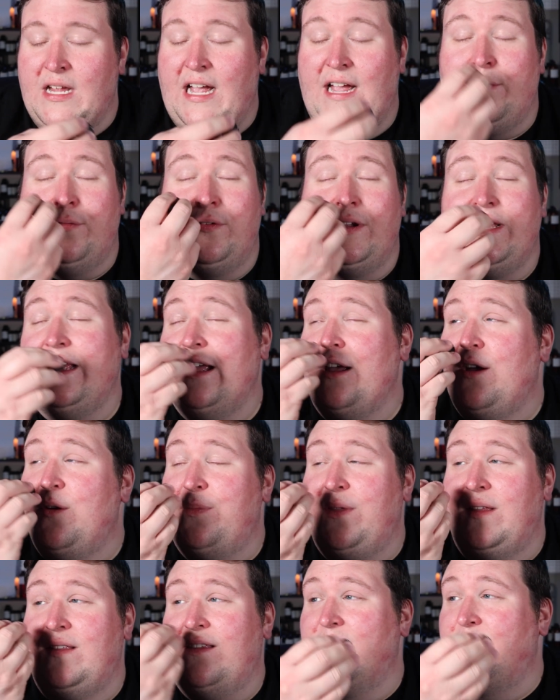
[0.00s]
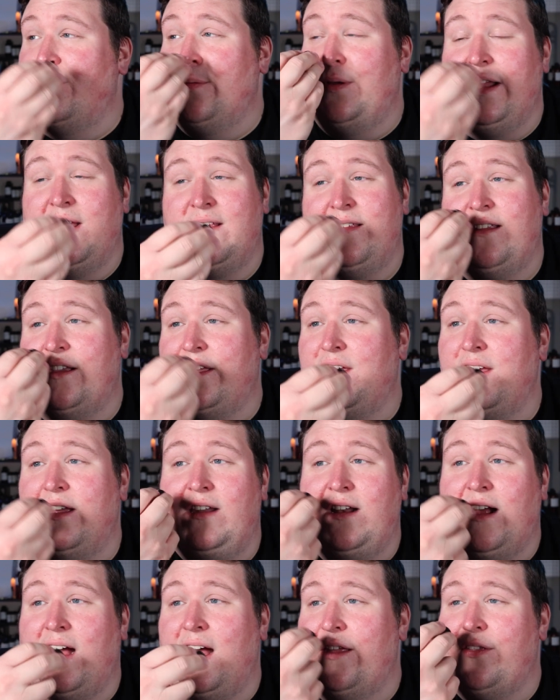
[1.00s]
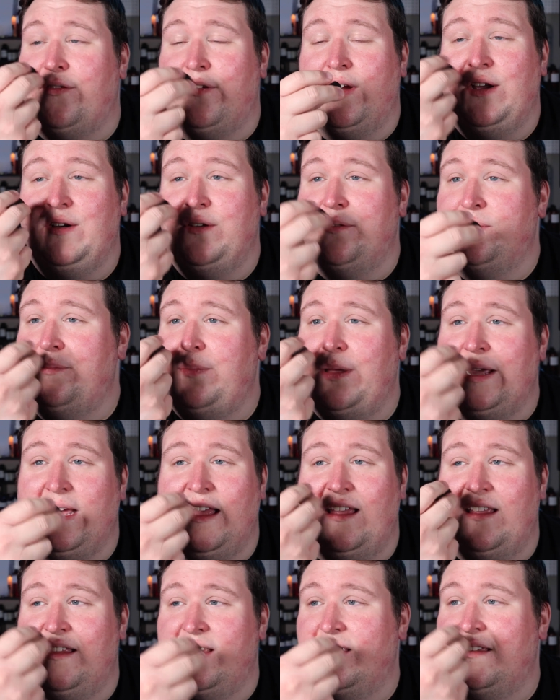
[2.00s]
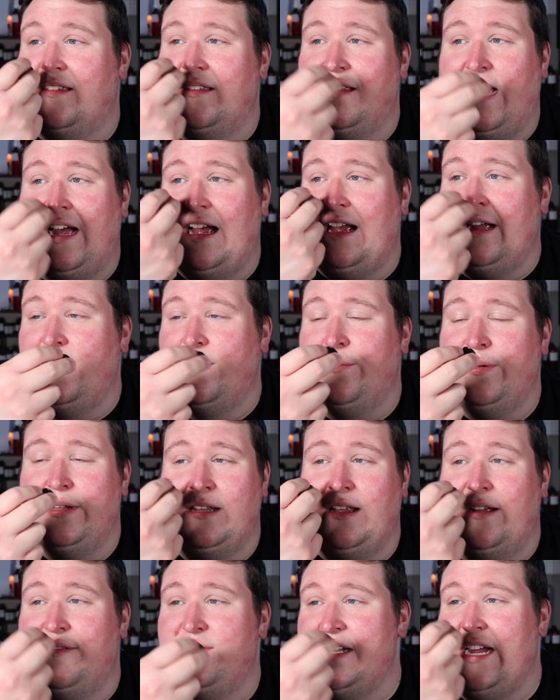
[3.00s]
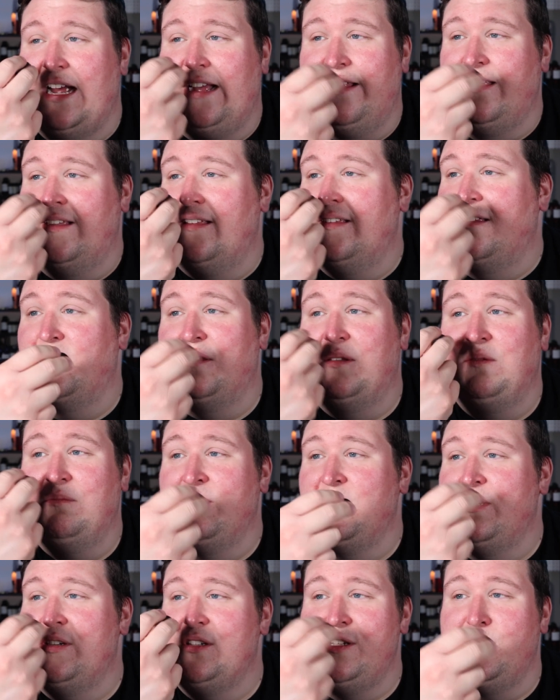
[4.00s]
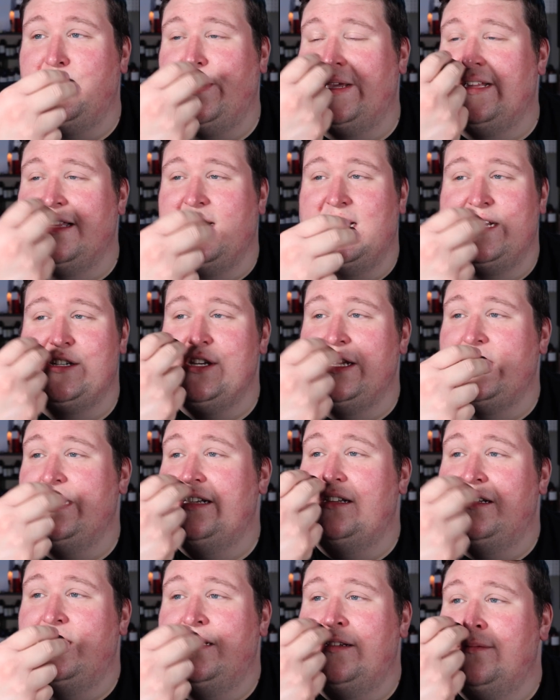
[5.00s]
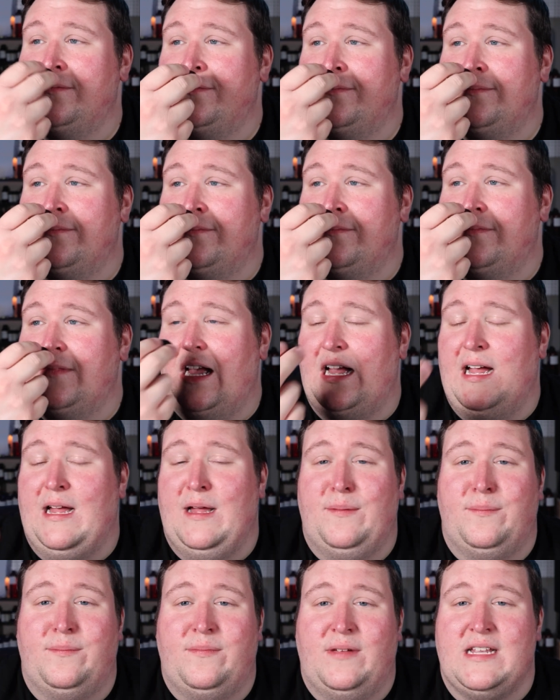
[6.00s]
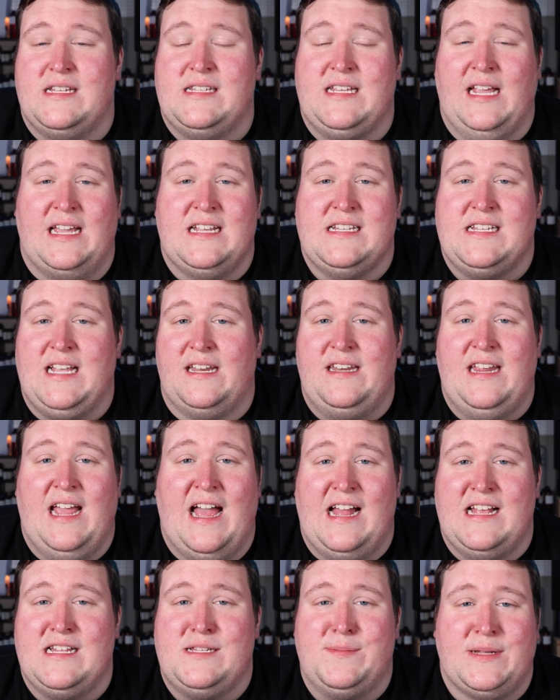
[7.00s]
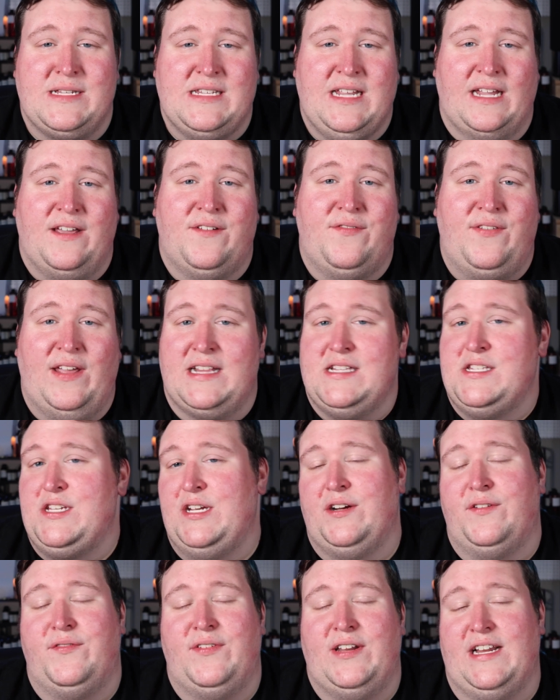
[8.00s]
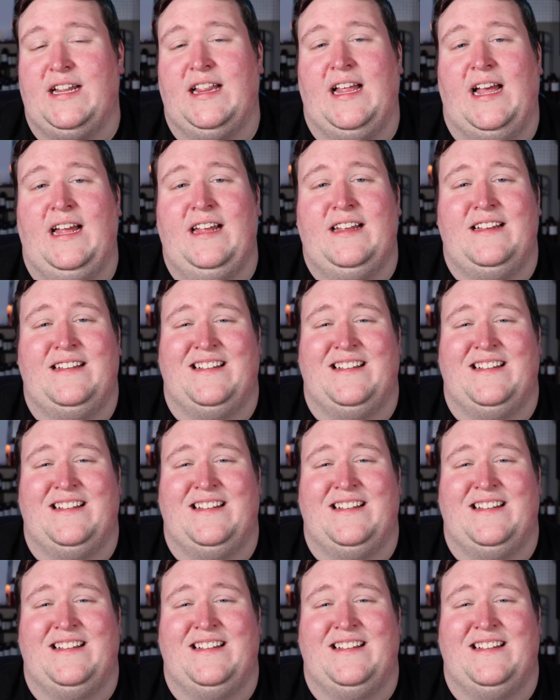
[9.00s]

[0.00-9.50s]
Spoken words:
I really hope that this one has a good hot throw, because I would love to add this to my collection. Because like I said, yeah, it smells like a fancier vanilla.